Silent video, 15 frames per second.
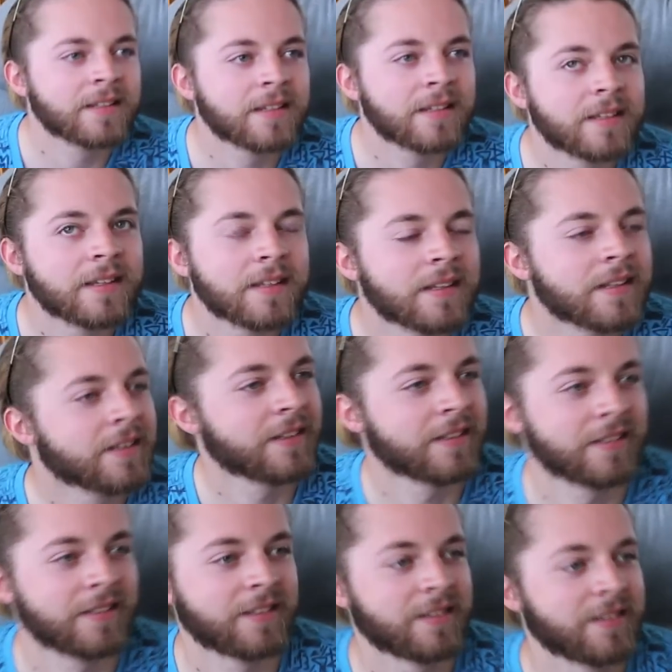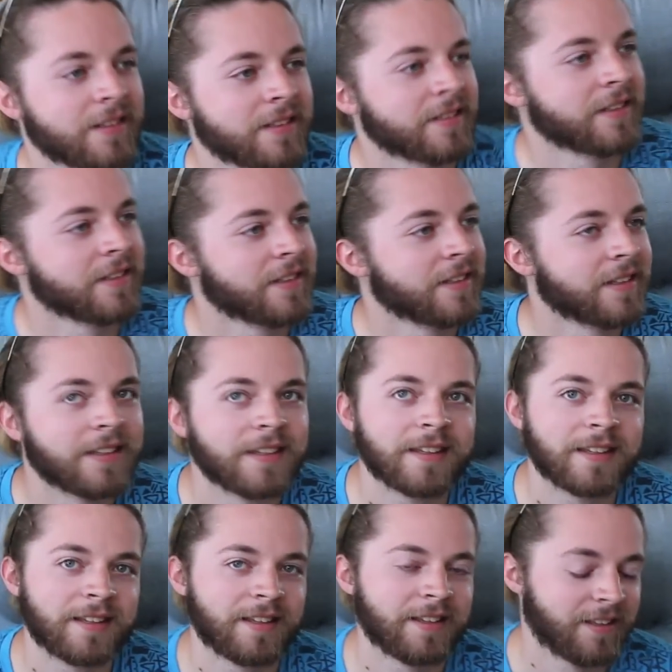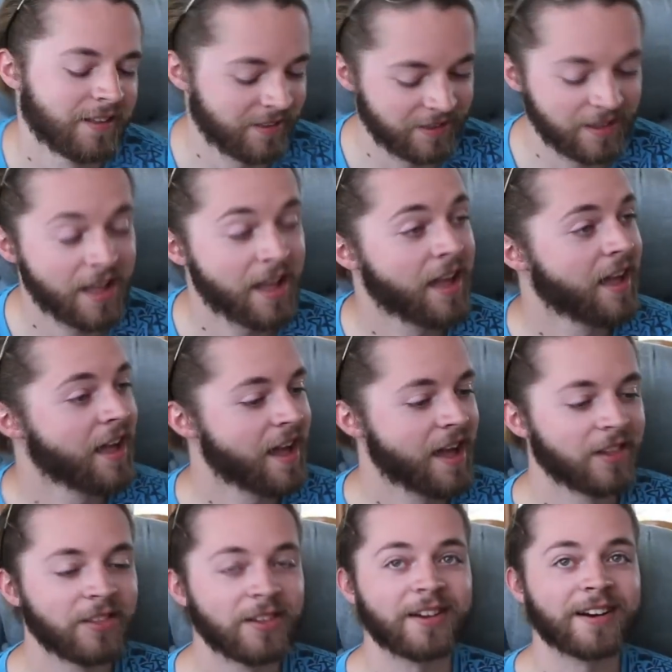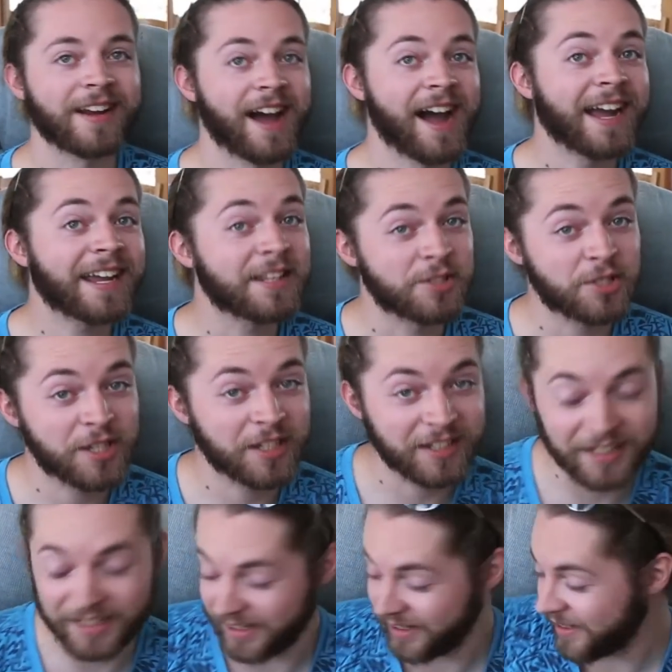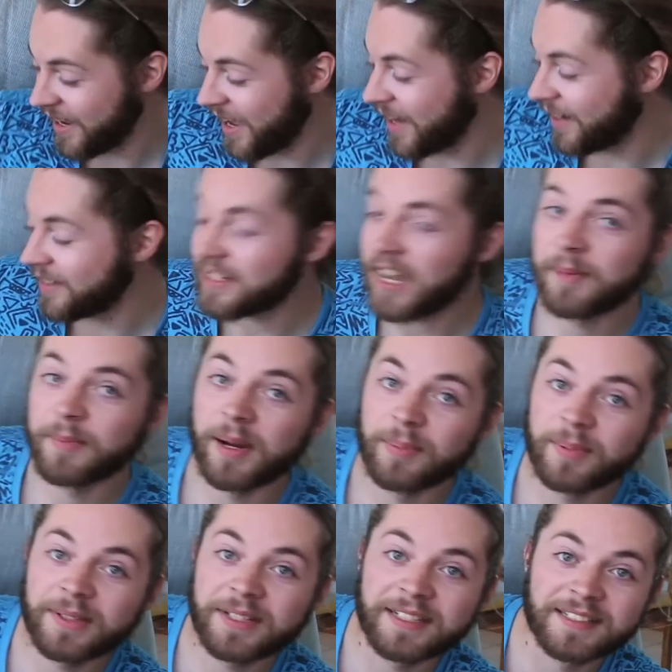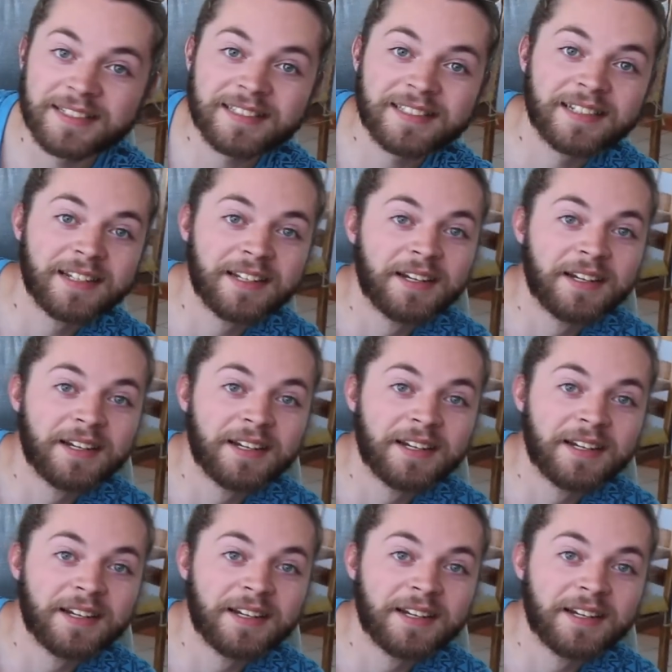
ain't gonna shit and eat at the same time. Nobody does that. Look, I can shit and eat anytime I please.